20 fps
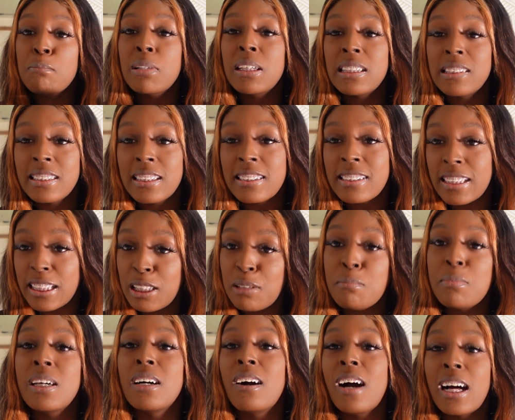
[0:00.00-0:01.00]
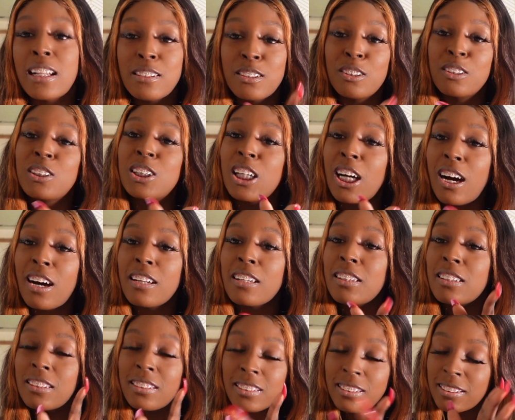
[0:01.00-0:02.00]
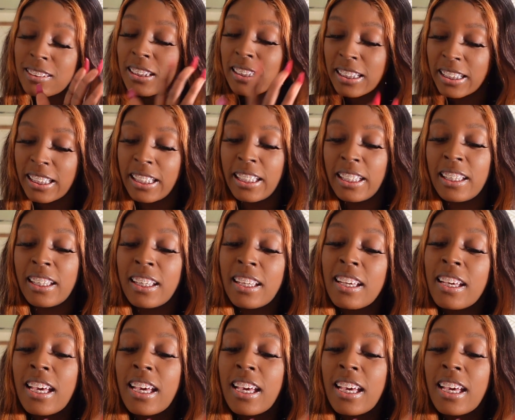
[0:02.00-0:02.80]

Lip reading: business email I told y'all to get,